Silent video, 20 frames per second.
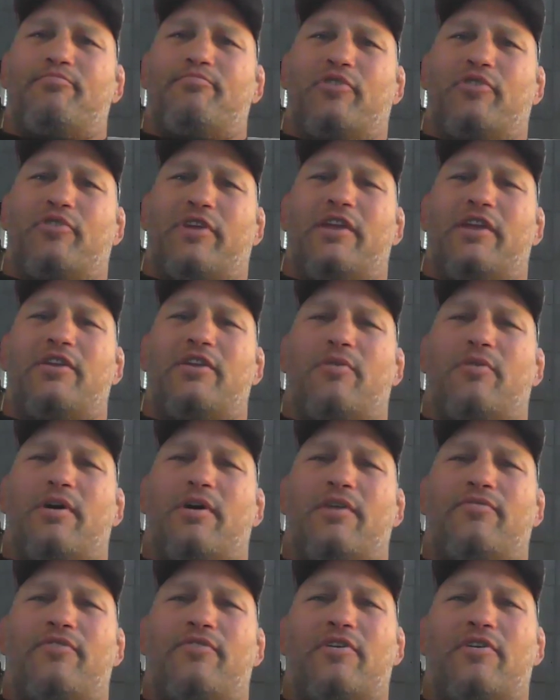put Hendo
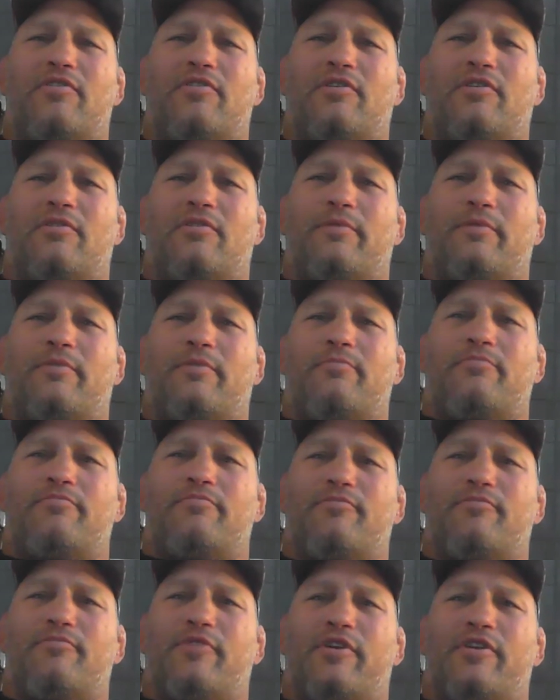out there a little bit,
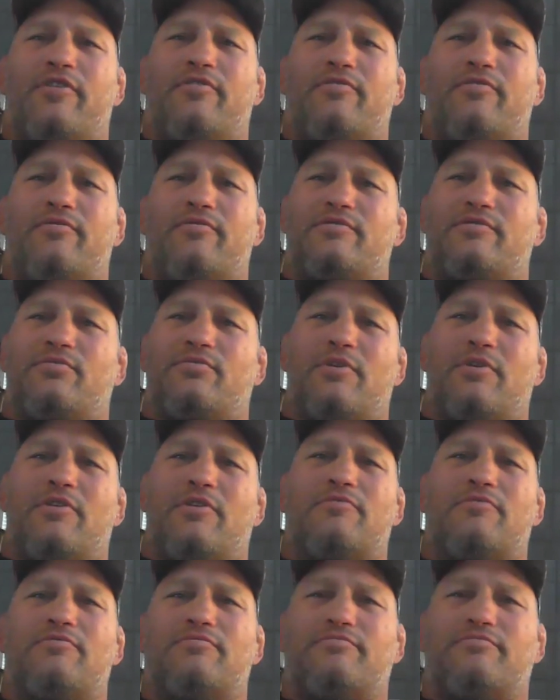to
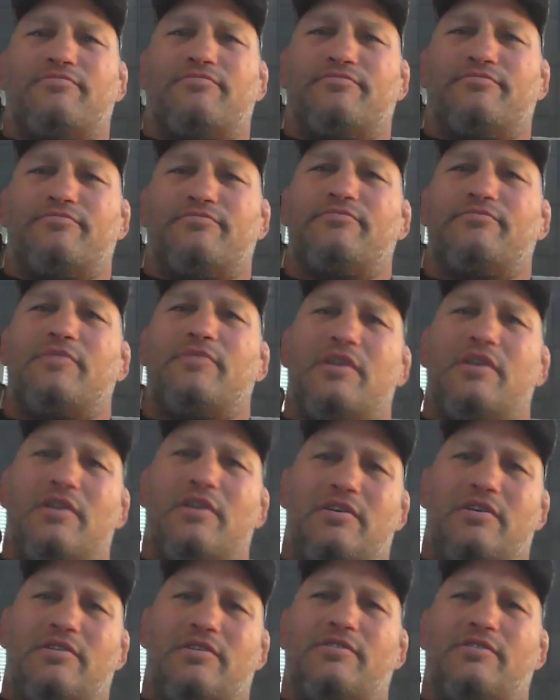where
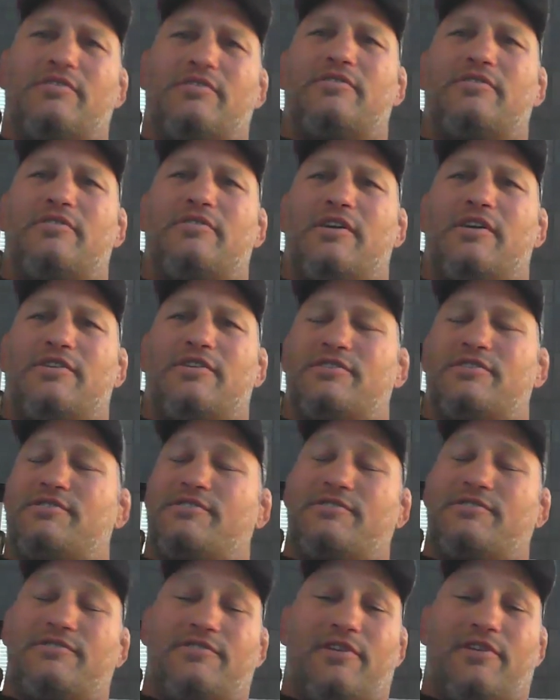I just
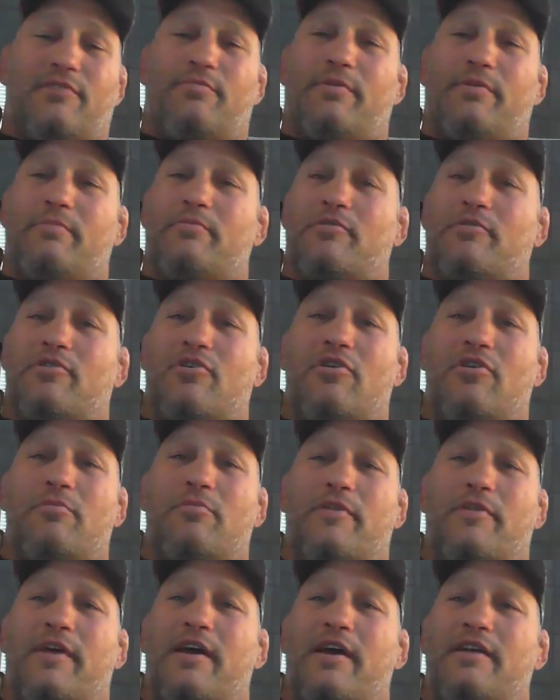tell people to call
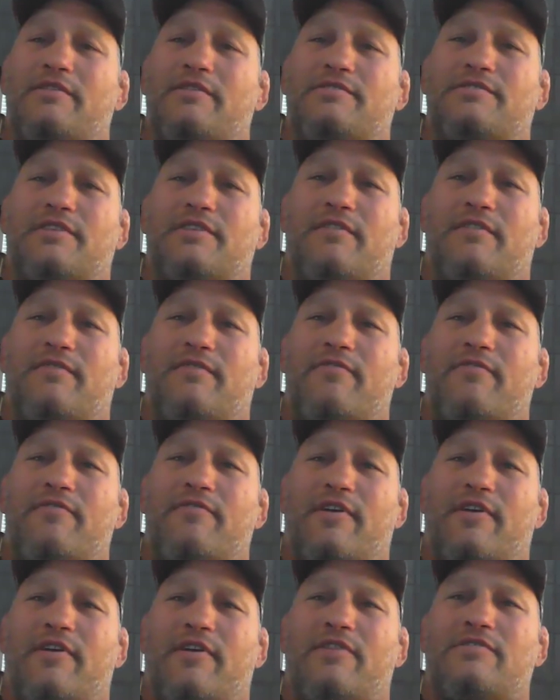me that instead of
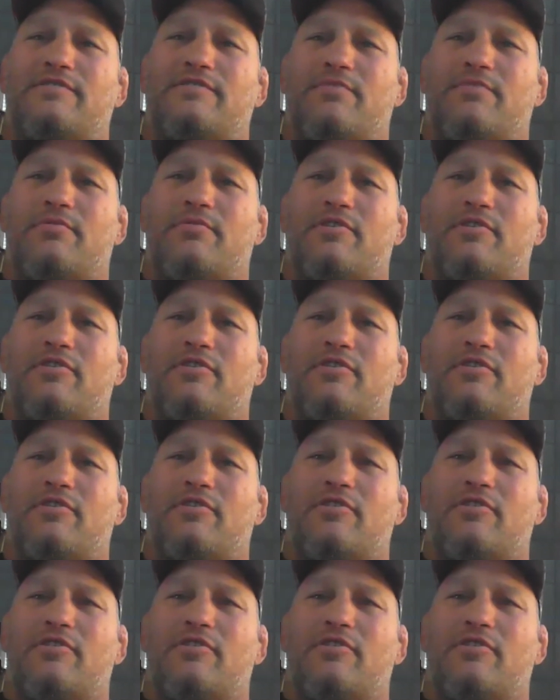everything else they would call.